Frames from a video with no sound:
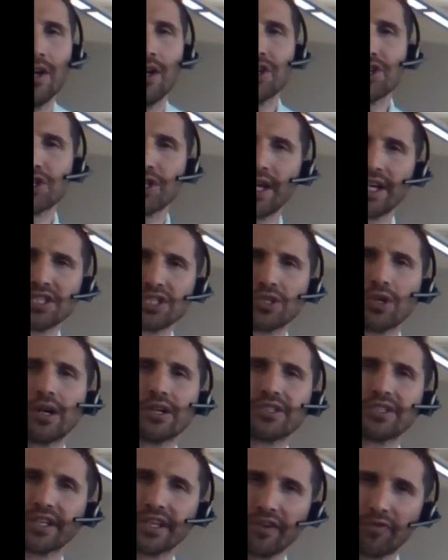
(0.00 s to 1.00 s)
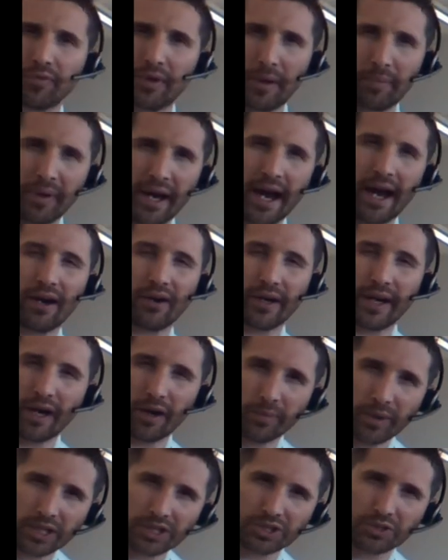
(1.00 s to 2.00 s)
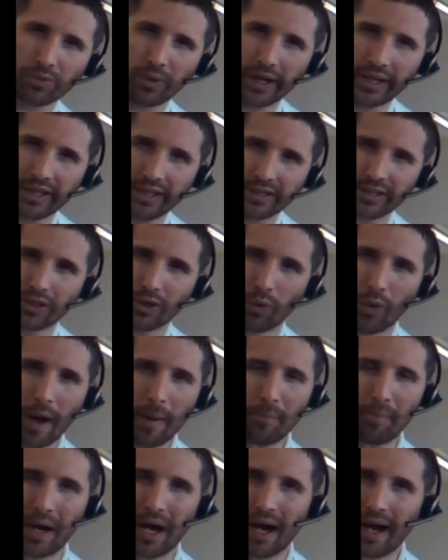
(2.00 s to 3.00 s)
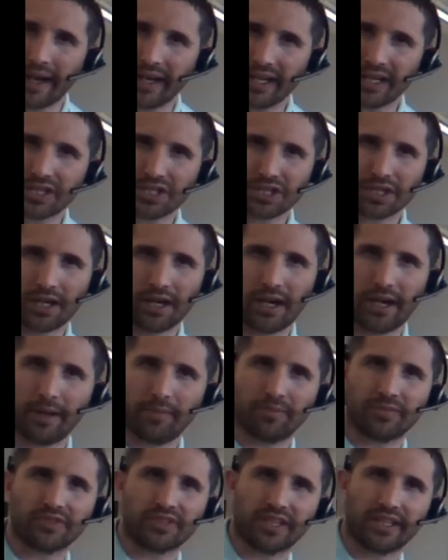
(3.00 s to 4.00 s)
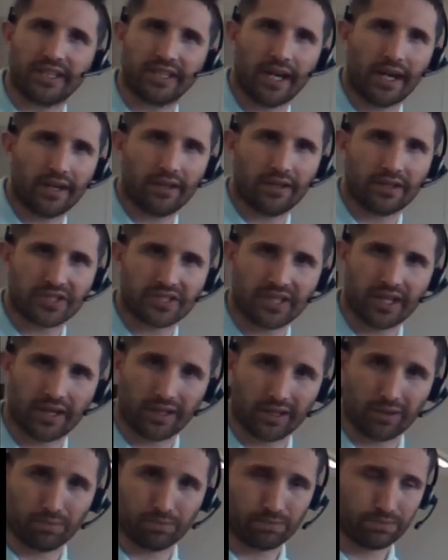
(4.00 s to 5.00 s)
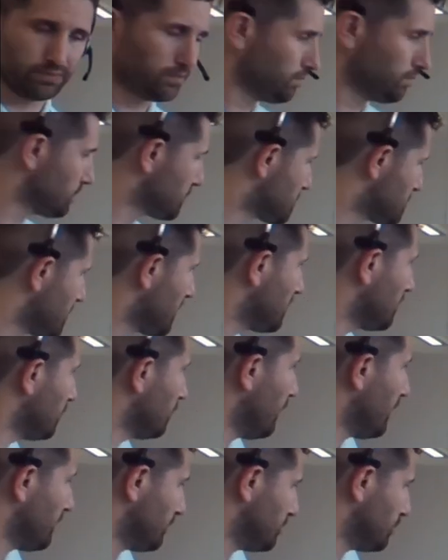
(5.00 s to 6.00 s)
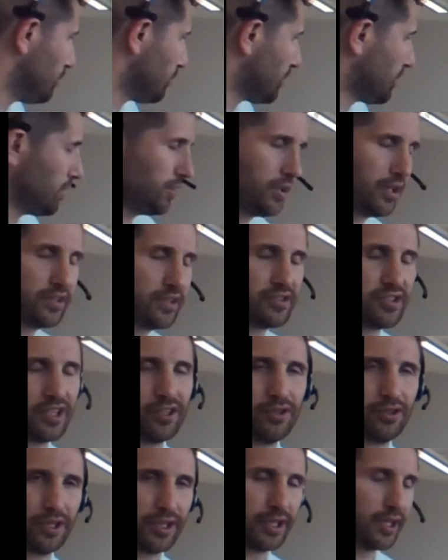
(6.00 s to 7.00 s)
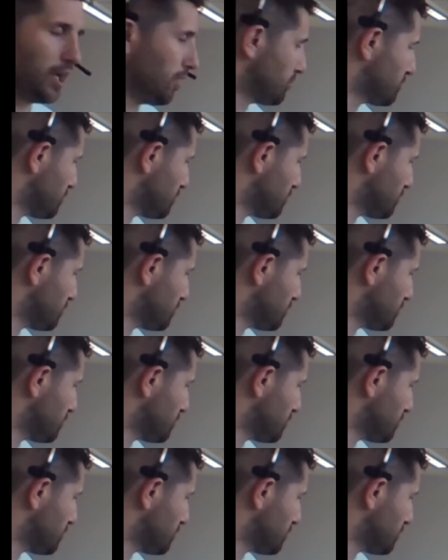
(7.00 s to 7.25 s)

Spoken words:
So that starts to give me a pattern. How much do I need to go up by each time to get a standing wave? And you'll continue to go.